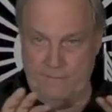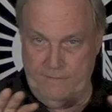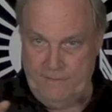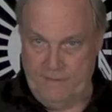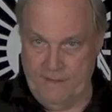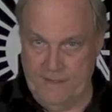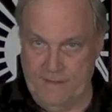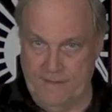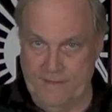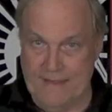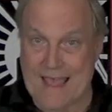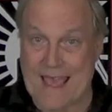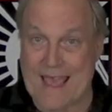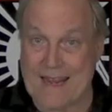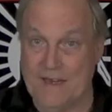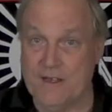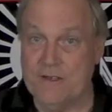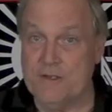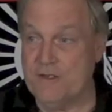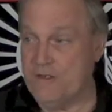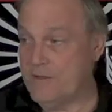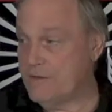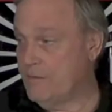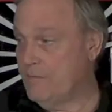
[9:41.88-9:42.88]
that
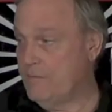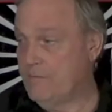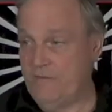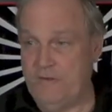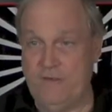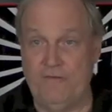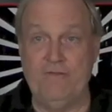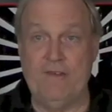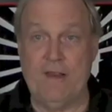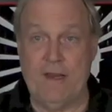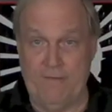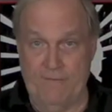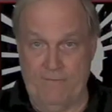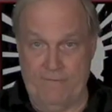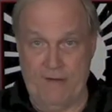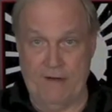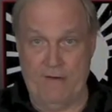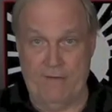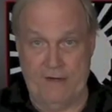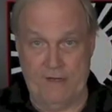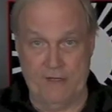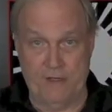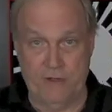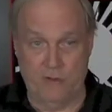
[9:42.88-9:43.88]
is
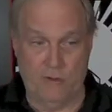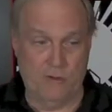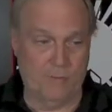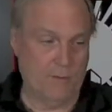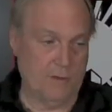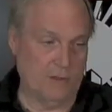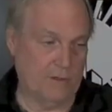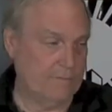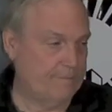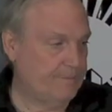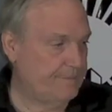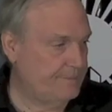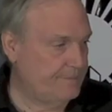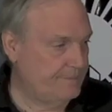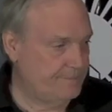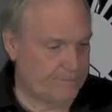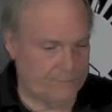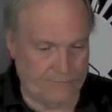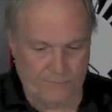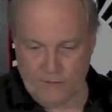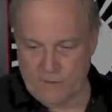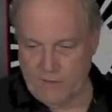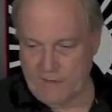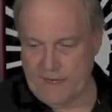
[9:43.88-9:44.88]
very doable.
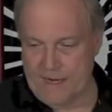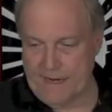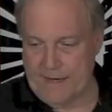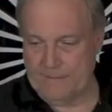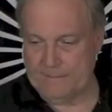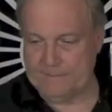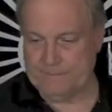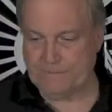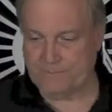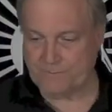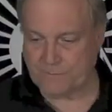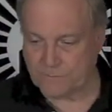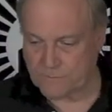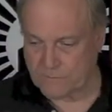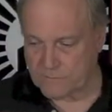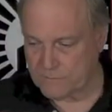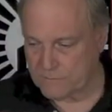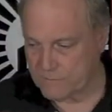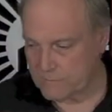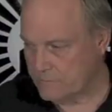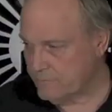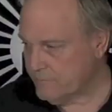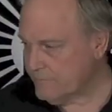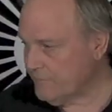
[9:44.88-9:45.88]
Okay,
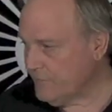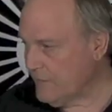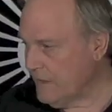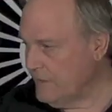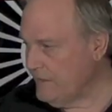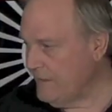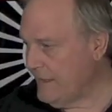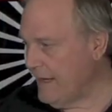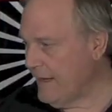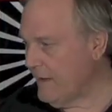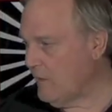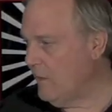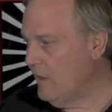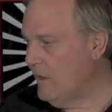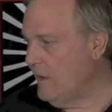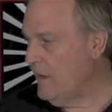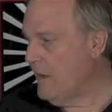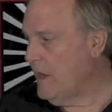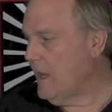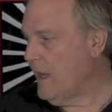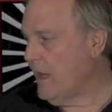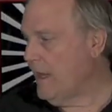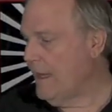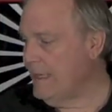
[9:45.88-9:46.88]
now
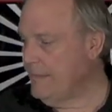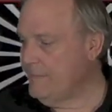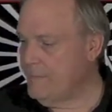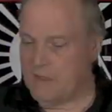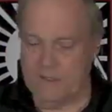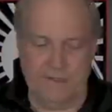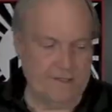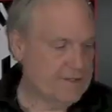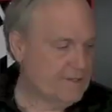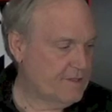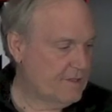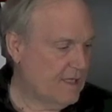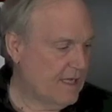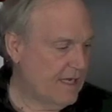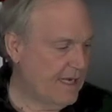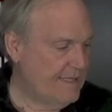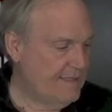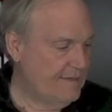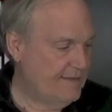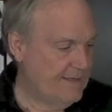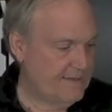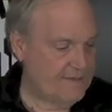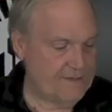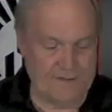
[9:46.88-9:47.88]
I'm going to
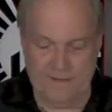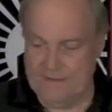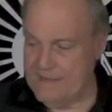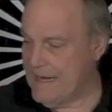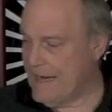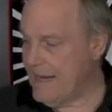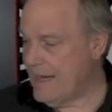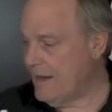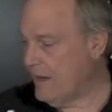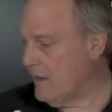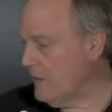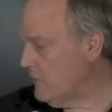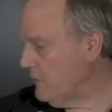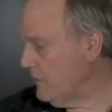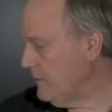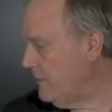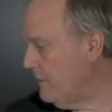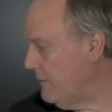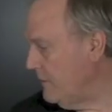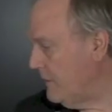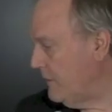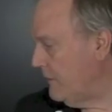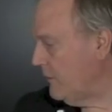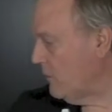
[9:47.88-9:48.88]
slide this down
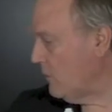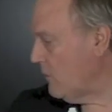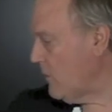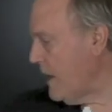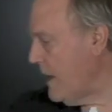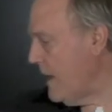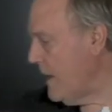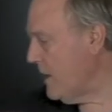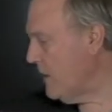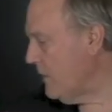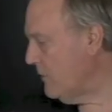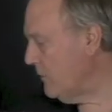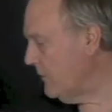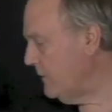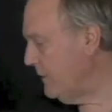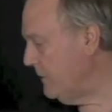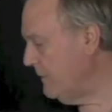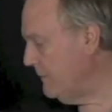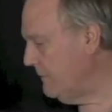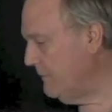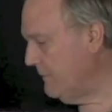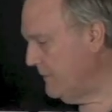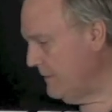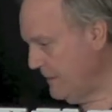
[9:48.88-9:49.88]
and
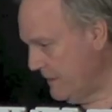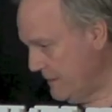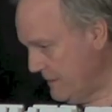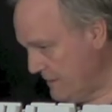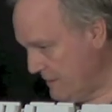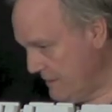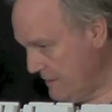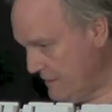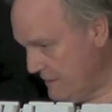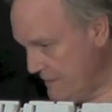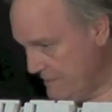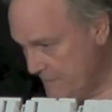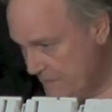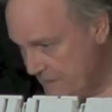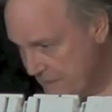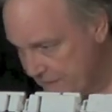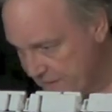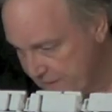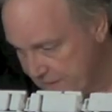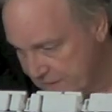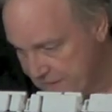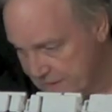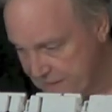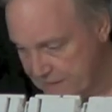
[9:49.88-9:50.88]
around
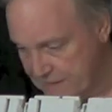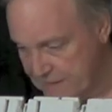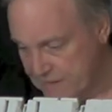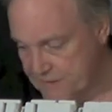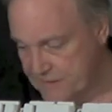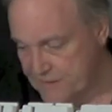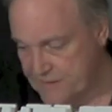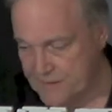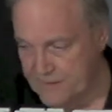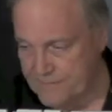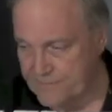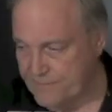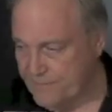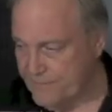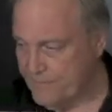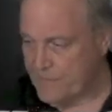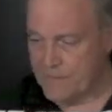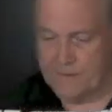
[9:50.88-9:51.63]
because